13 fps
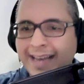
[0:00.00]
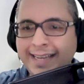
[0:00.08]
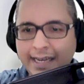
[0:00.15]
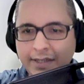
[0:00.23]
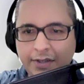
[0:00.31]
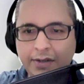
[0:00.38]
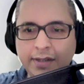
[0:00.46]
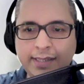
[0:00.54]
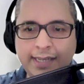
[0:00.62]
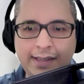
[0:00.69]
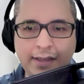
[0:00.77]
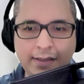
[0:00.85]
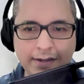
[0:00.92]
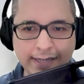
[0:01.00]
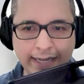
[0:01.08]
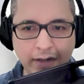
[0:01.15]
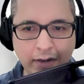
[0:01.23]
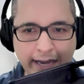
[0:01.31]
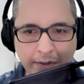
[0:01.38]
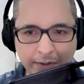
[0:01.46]
I guess you could say that there's
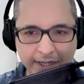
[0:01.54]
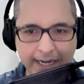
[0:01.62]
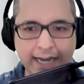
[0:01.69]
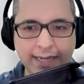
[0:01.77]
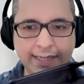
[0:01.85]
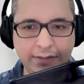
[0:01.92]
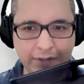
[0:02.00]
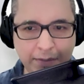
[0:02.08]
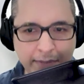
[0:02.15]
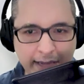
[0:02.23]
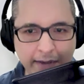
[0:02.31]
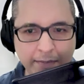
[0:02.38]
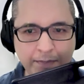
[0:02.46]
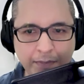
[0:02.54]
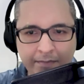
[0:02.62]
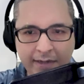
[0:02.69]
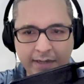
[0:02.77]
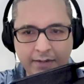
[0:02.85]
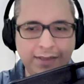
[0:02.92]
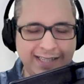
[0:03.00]
that language contact from them, right.
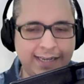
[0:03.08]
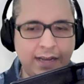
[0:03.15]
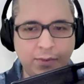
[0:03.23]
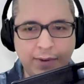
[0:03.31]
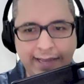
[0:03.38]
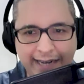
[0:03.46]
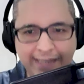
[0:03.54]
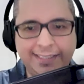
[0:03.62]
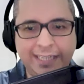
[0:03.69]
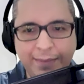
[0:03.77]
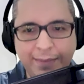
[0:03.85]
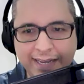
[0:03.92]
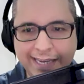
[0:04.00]
but that's not the way that I see my